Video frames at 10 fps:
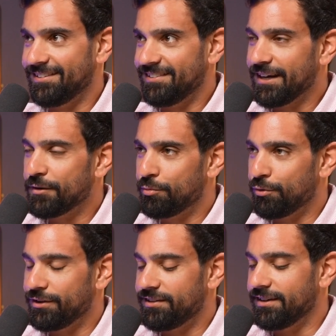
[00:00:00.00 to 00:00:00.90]
The second
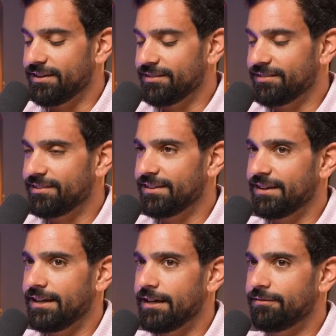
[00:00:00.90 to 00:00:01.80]
point is,
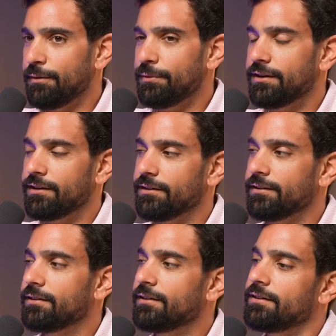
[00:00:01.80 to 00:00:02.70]
if I'm a
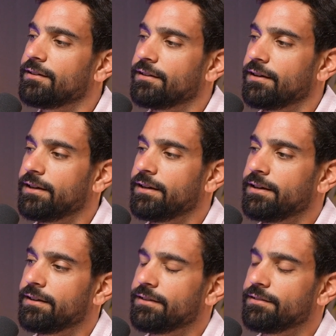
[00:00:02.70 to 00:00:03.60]

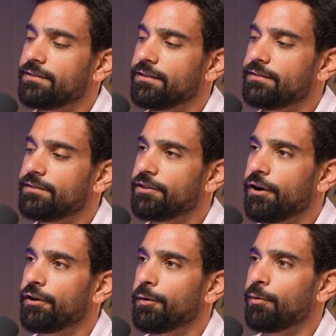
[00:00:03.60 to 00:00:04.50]

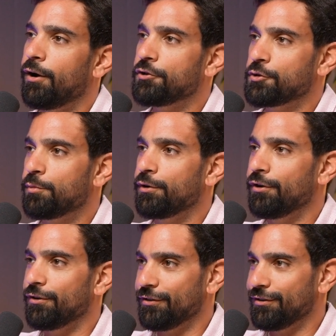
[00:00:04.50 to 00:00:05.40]
startup
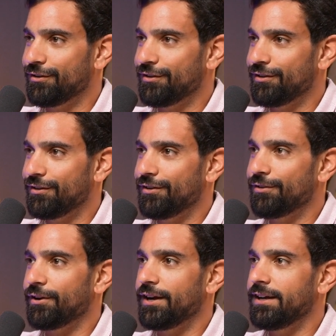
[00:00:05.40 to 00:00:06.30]
entrepreneur,
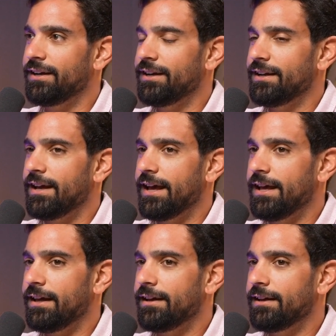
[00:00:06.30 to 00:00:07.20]
right,
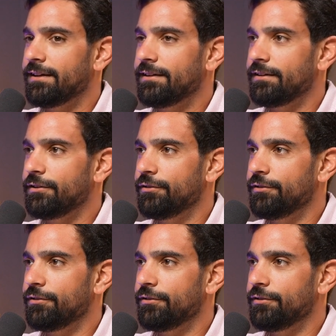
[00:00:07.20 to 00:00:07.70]
and